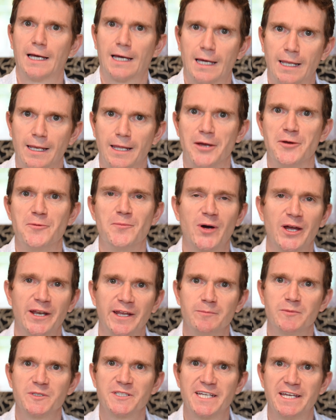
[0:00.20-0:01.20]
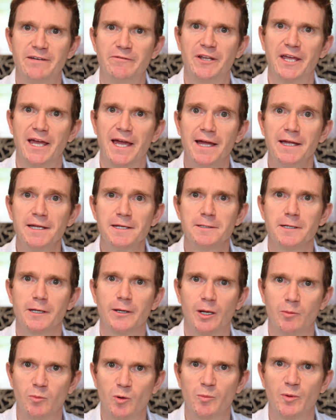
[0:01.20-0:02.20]
Hello, my name's David Eyre and
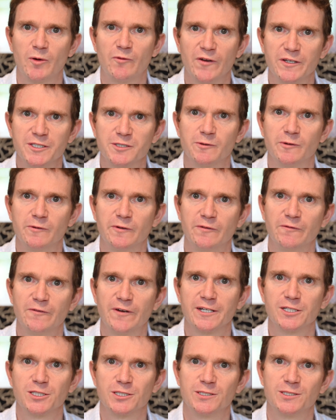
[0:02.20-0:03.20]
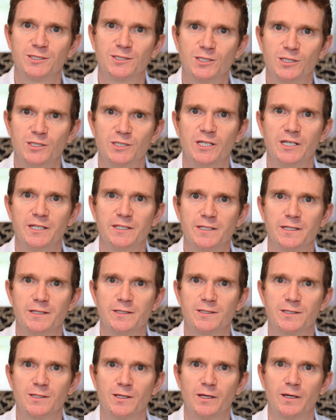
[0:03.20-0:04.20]
I'm a Professor of Infectious
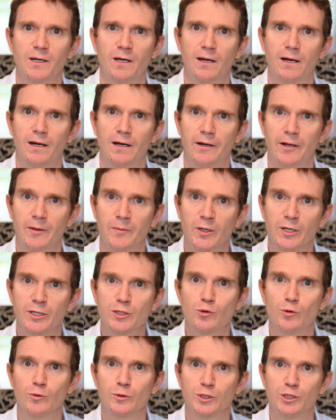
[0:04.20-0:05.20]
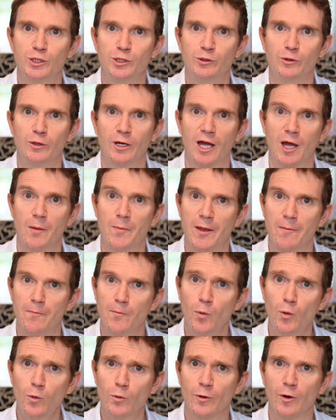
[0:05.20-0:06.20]
Diseases, and I'm going to talk to you a bit
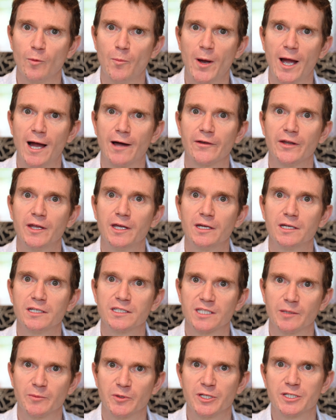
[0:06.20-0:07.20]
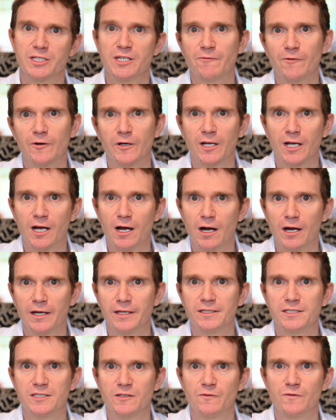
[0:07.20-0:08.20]
more about some of the different
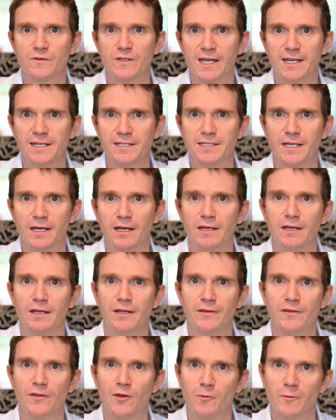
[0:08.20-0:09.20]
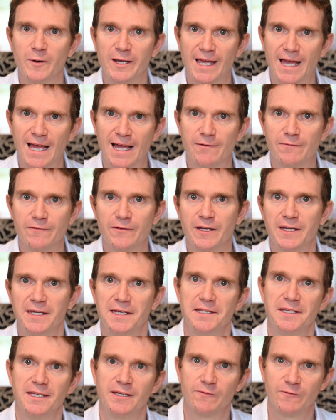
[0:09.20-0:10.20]
kinds of data that we have
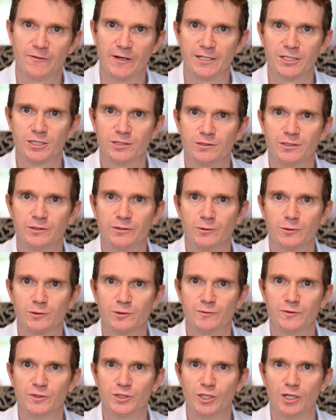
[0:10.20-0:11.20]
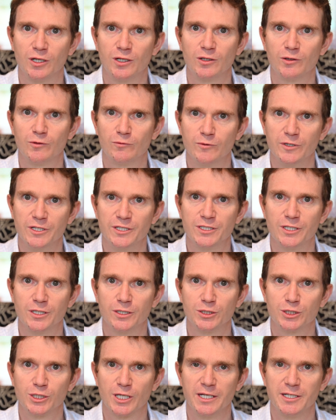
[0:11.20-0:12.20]
in the Infections in Oxfordshire
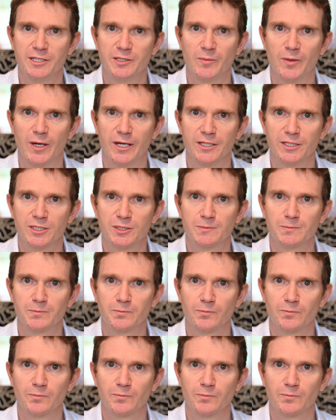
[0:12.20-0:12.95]
research database.